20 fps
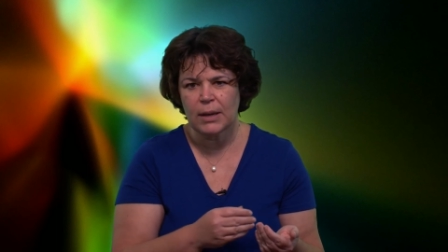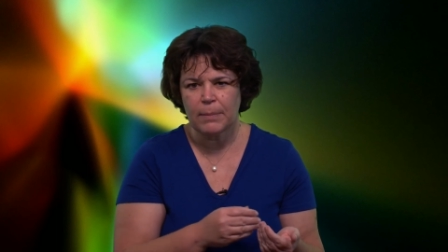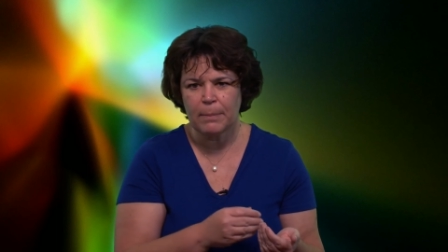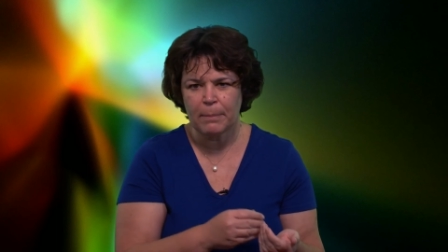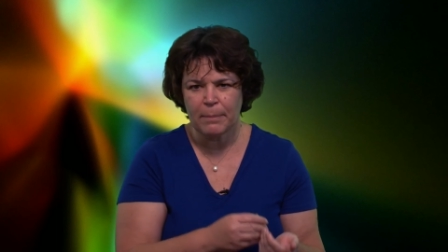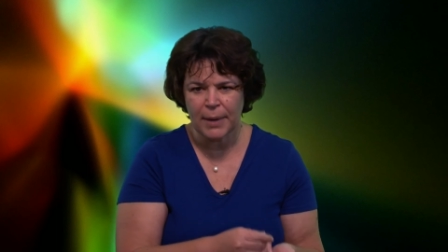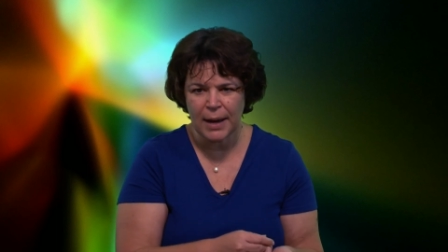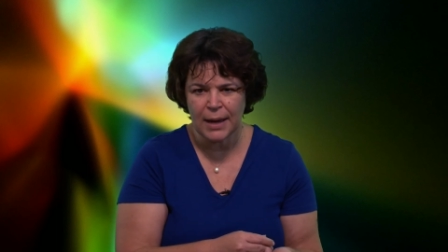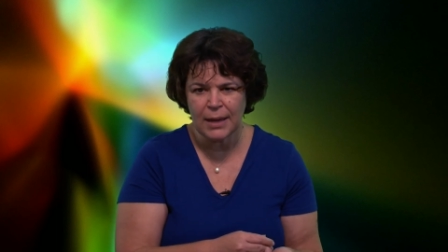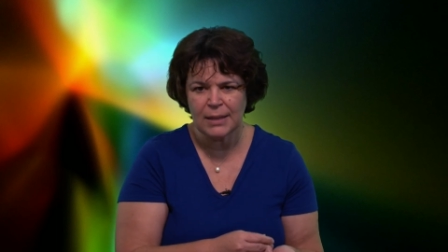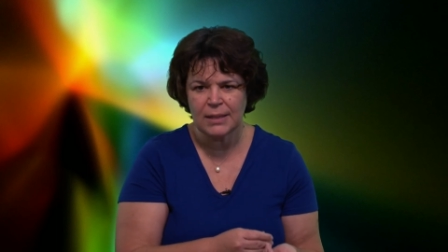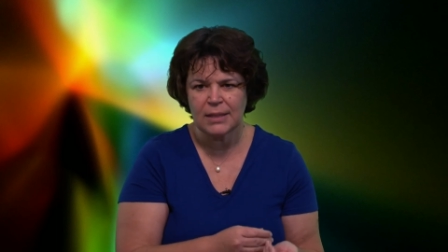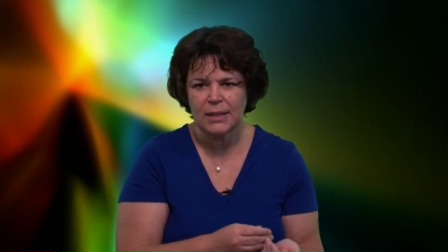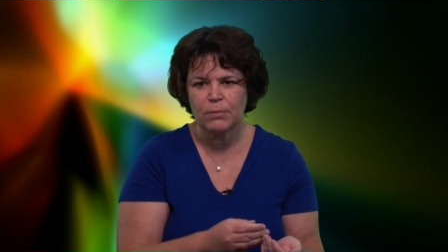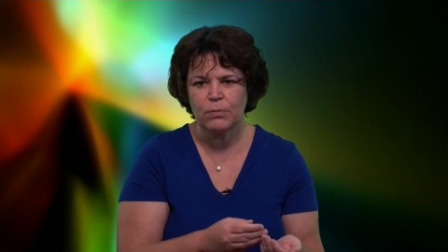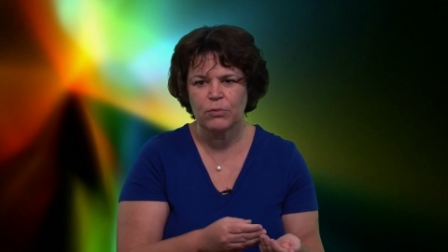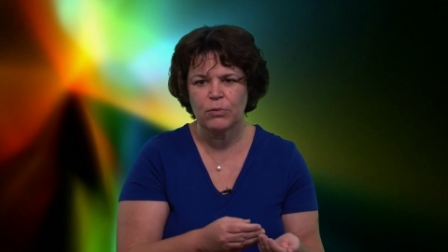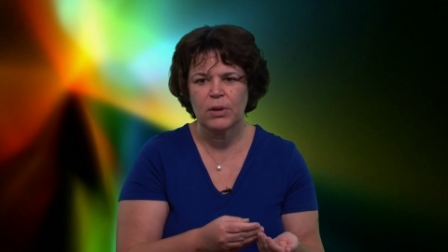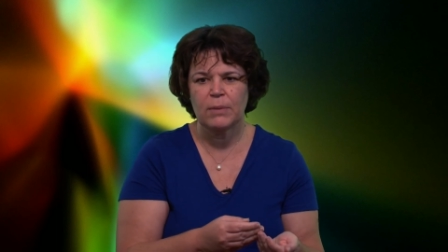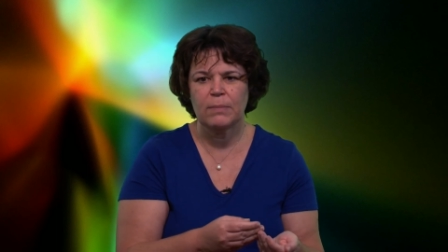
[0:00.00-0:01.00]
my
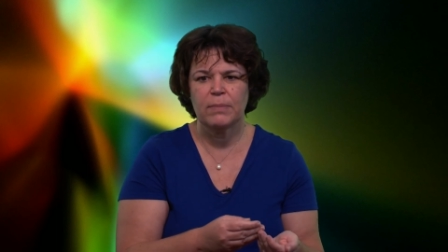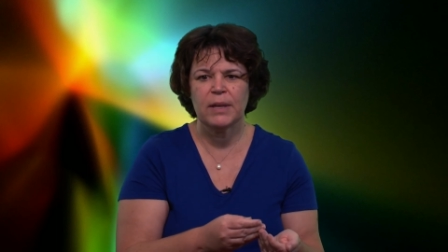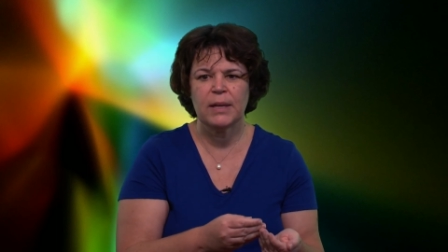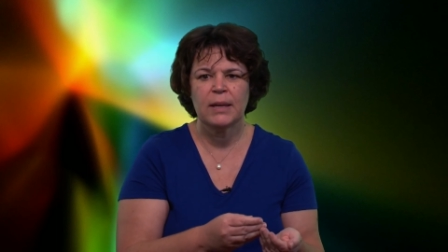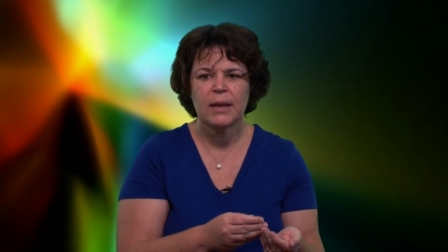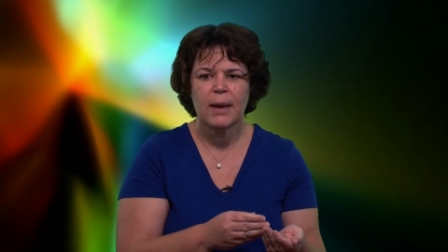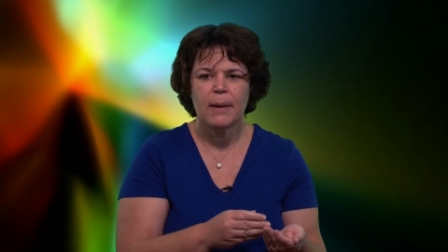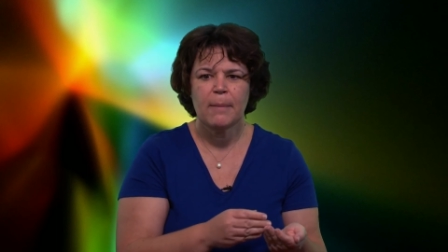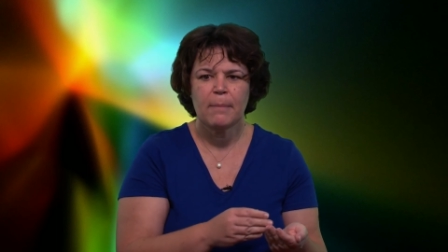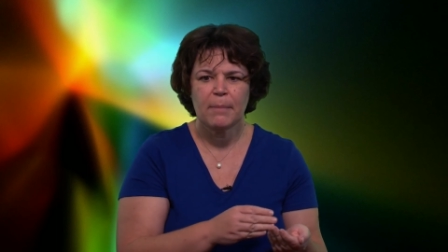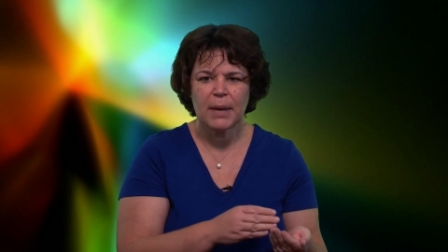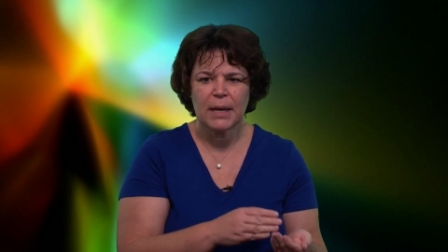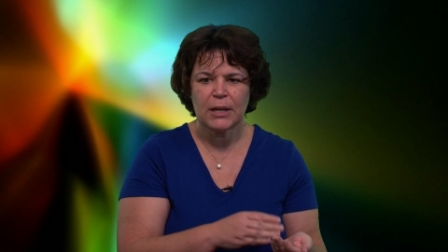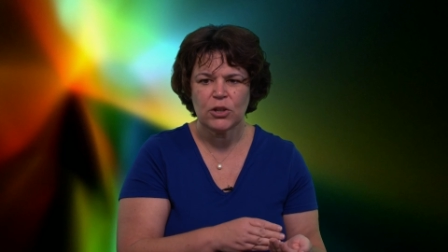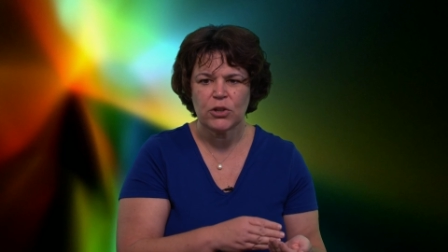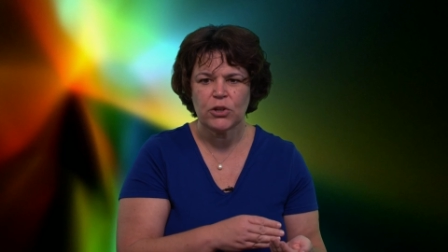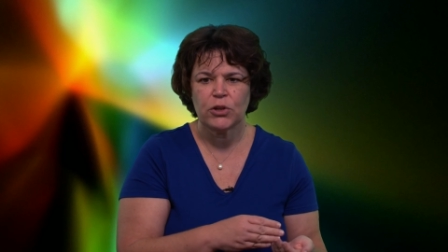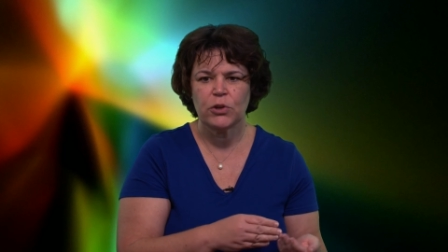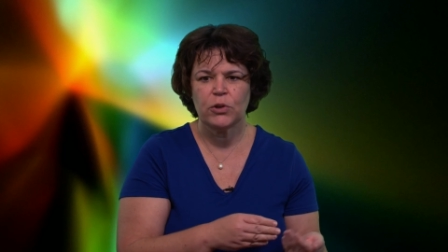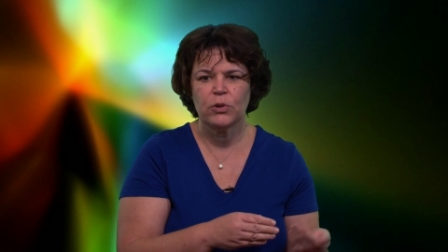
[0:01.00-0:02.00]
tip will be make
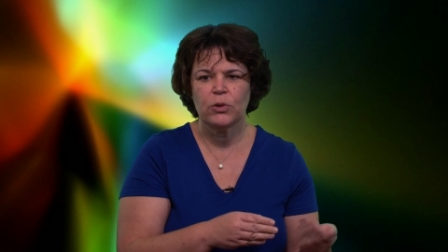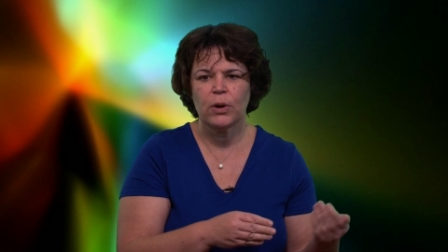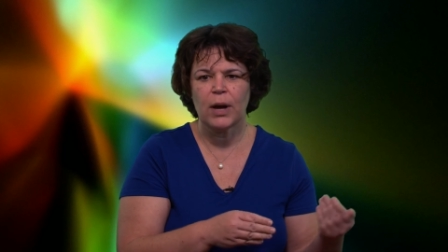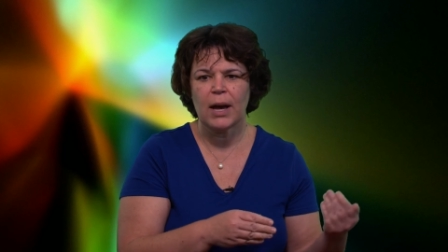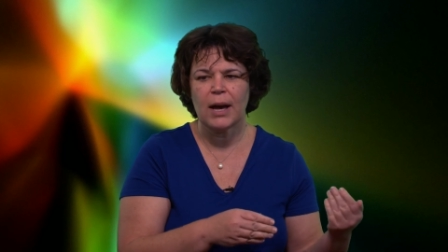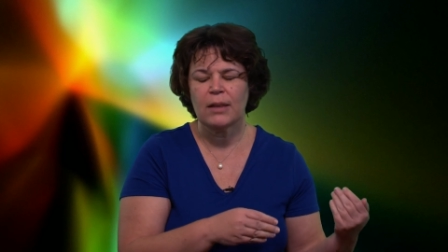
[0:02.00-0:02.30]
sure